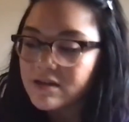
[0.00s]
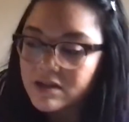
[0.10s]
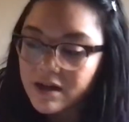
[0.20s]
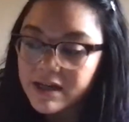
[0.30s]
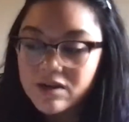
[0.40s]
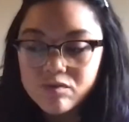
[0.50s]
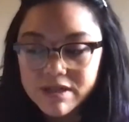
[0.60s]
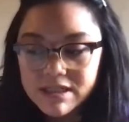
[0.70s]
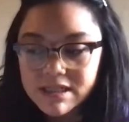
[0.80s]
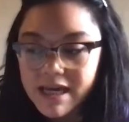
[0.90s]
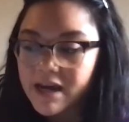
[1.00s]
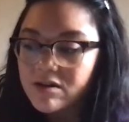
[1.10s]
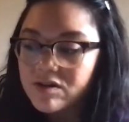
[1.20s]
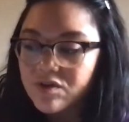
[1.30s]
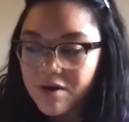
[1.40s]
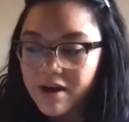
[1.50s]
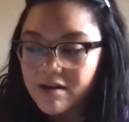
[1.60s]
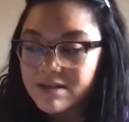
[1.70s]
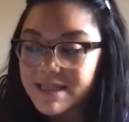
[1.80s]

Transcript: Duncan went to take out his crayons